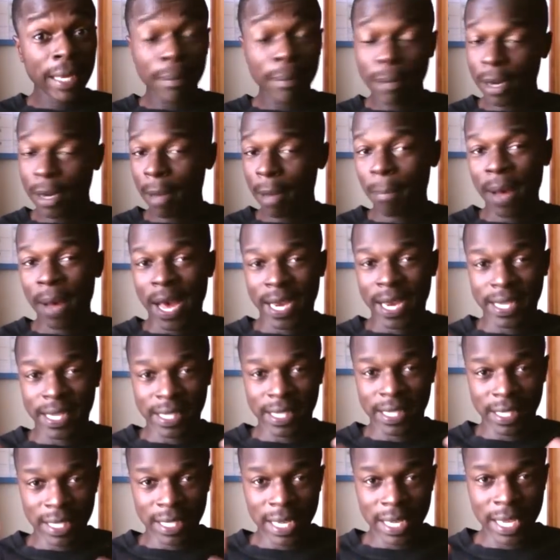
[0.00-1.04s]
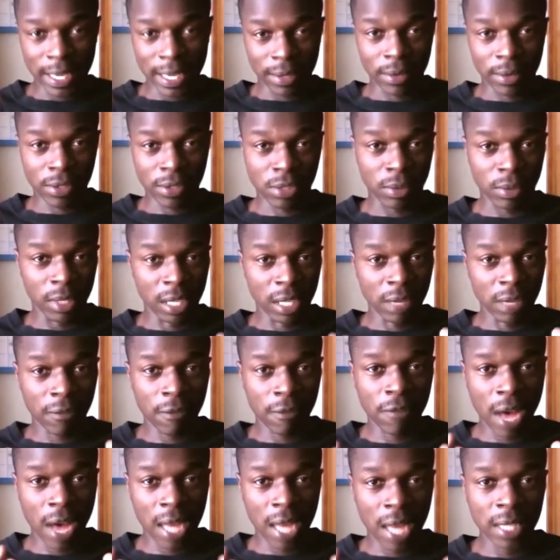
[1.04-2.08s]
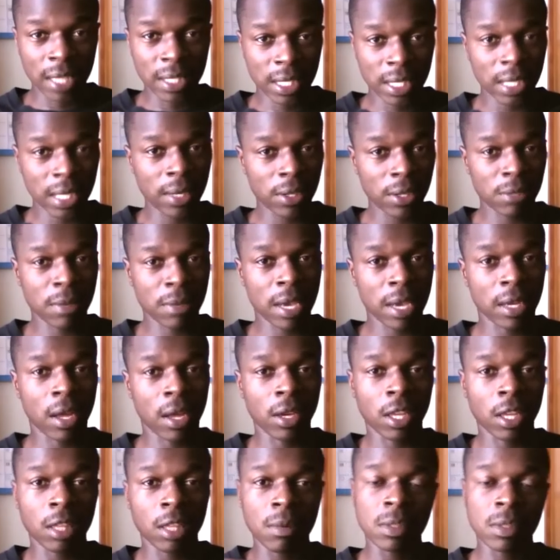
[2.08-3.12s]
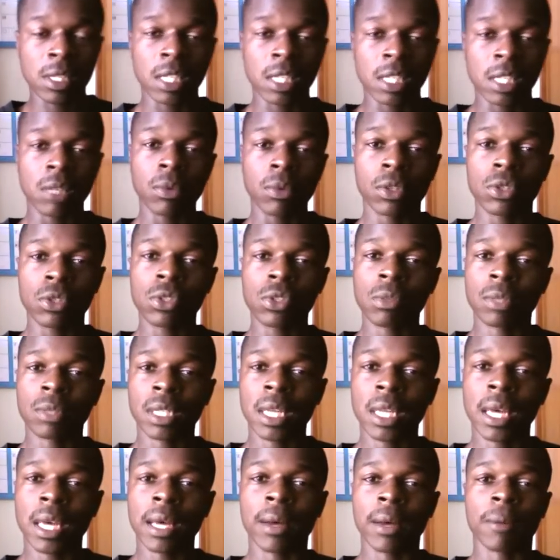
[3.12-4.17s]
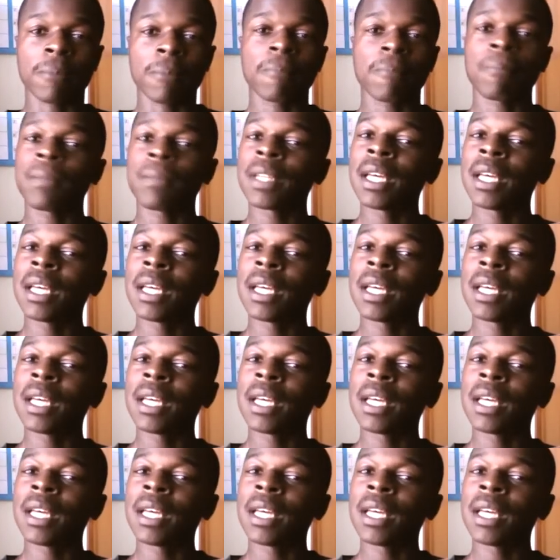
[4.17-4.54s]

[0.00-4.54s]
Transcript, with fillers: but our pockets is little. So we're looking for volunteers, man. All y'all that were saying you want to do something to help.